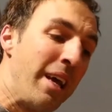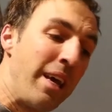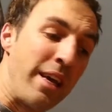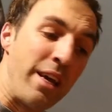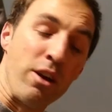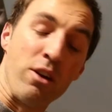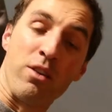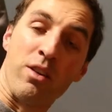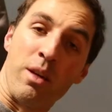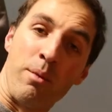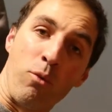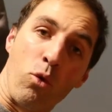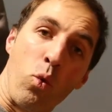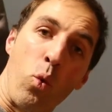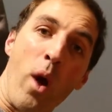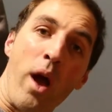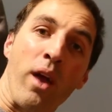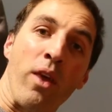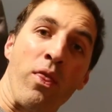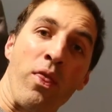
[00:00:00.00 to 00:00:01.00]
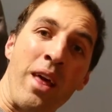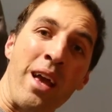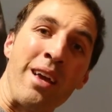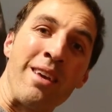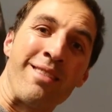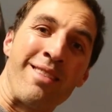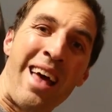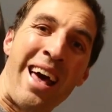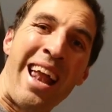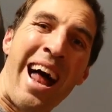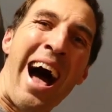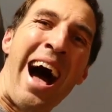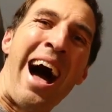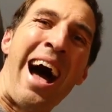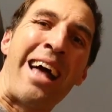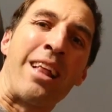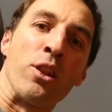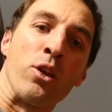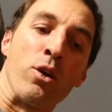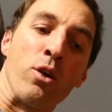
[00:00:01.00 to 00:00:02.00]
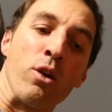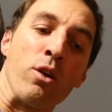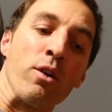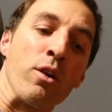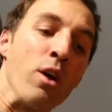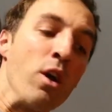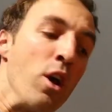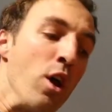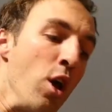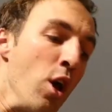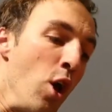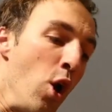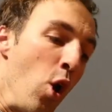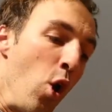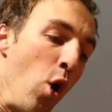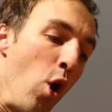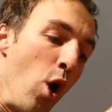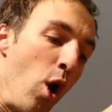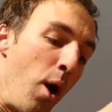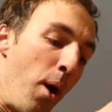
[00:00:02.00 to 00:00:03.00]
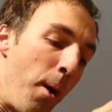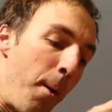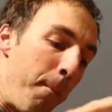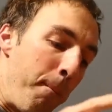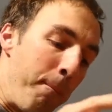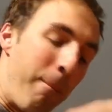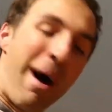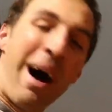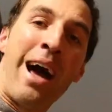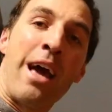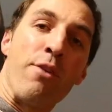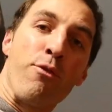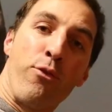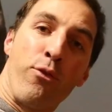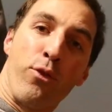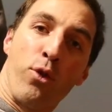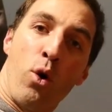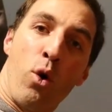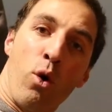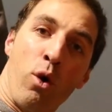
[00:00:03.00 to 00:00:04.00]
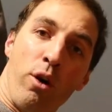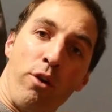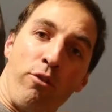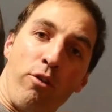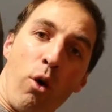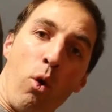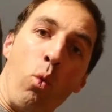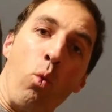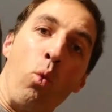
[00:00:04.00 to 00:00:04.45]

Here's some quick things that I learned. My floor is a